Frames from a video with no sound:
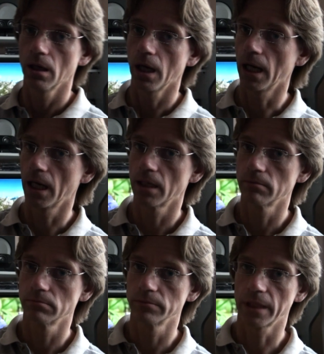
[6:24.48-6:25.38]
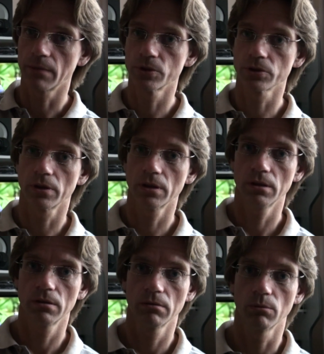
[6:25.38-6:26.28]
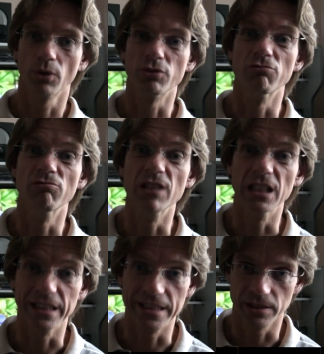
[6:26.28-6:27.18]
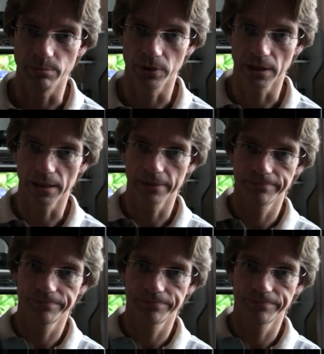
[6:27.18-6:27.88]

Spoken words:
The Amazon was really easy to put together.